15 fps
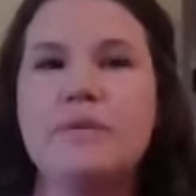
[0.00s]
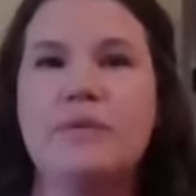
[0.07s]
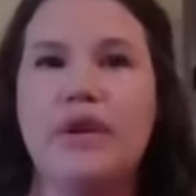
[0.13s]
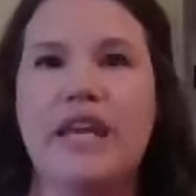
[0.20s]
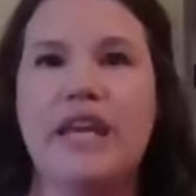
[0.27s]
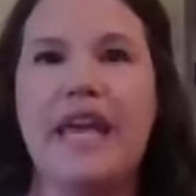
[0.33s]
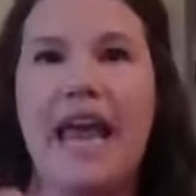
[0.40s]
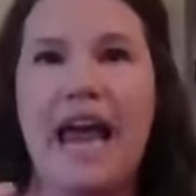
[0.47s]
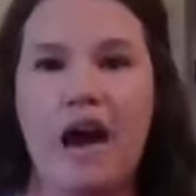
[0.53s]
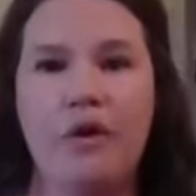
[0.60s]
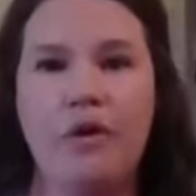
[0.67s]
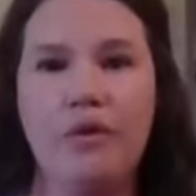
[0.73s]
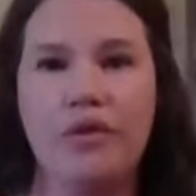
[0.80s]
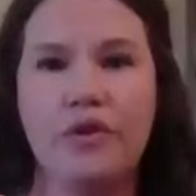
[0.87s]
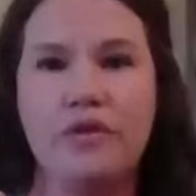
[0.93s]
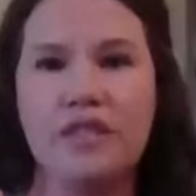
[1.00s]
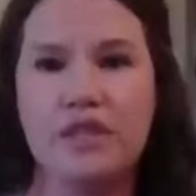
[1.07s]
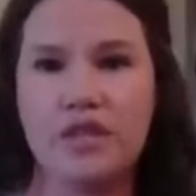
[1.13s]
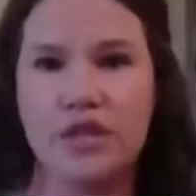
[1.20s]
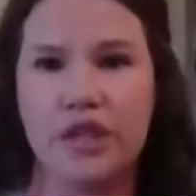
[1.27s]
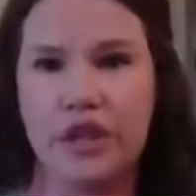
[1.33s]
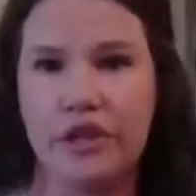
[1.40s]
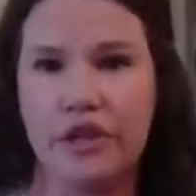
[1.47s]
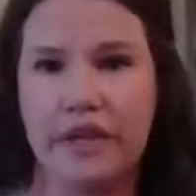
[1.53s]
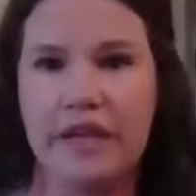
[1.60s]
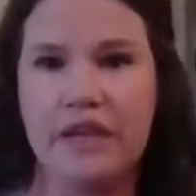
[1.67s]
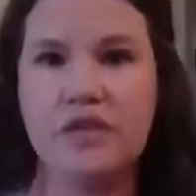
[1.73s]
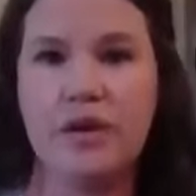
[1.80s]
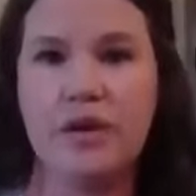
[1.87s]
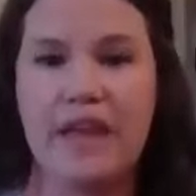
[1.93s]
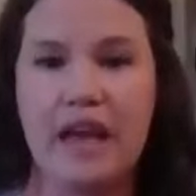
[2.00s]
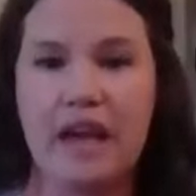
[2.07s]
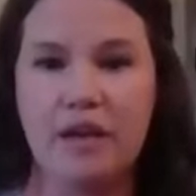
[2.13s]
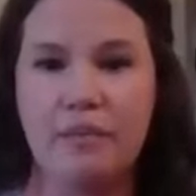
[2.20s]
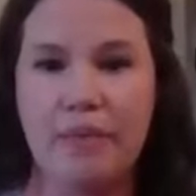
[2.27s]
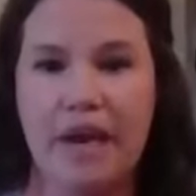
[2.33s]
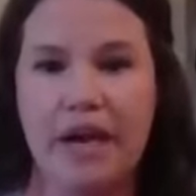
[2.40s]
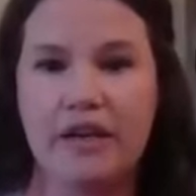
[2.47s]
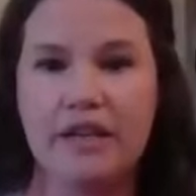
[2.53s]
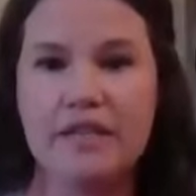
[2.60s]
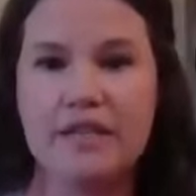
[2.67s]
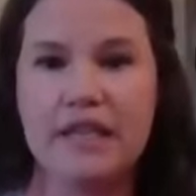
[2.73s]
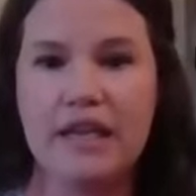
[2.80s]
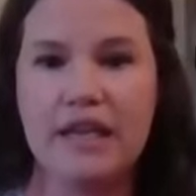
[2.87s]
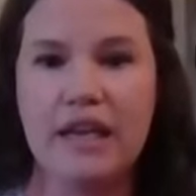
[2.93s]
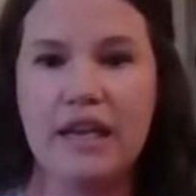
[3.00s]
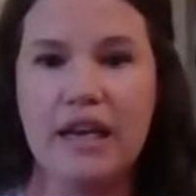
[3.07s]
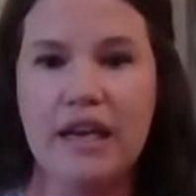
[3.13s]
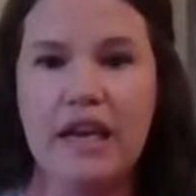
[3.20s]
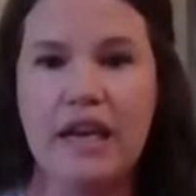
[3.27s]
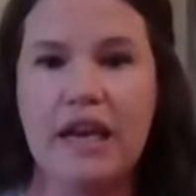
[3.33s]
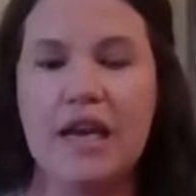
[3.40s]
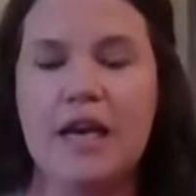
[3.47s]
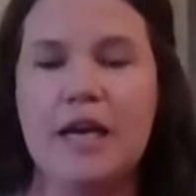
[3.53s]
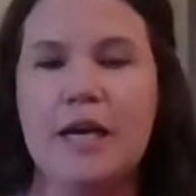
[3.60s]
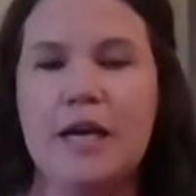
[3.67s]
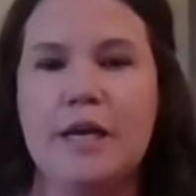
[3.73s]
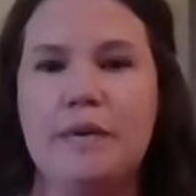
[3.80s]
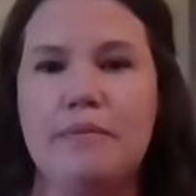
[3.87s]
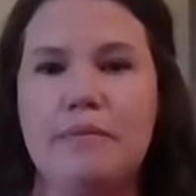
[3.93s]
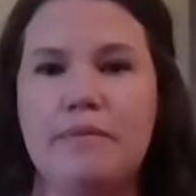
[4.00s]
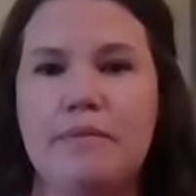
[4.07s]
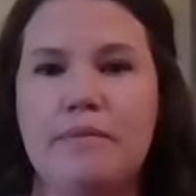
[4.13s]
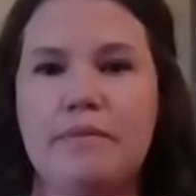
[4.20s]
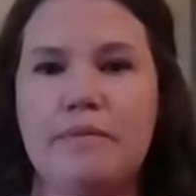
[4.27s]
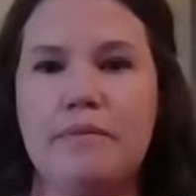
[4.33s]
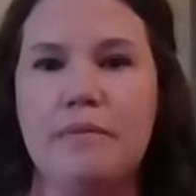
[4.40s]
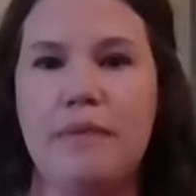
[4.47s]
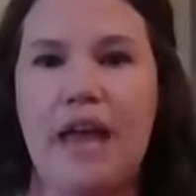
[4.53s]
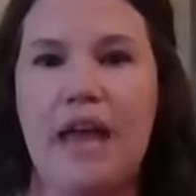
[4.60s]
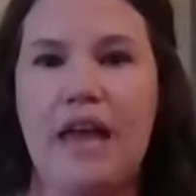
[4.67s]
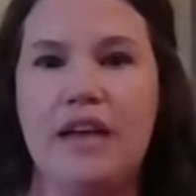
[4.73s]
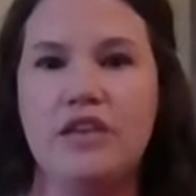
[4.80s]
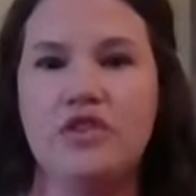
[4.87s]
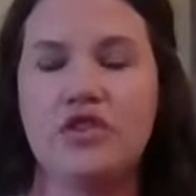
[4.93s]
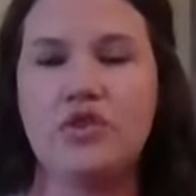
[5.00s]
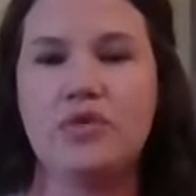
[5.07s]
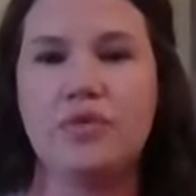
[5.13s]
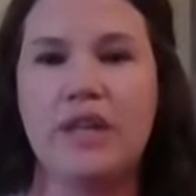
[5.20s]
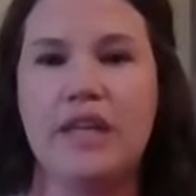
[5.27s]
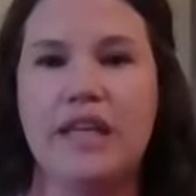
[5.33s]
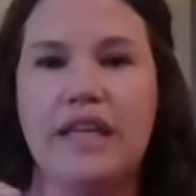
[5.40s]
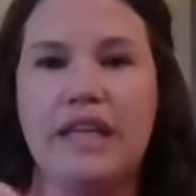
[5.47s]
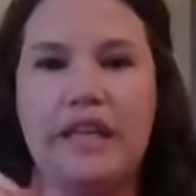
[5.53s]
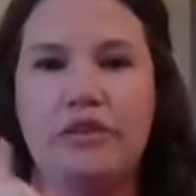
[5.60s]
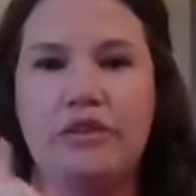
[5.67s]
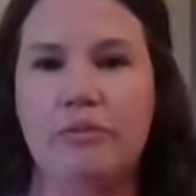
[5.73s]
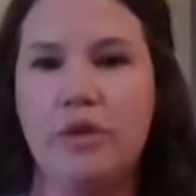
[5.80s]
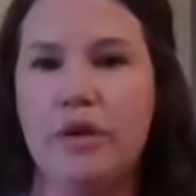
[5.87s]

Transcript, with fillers: bringing out those insecurities or that comparison, and just really either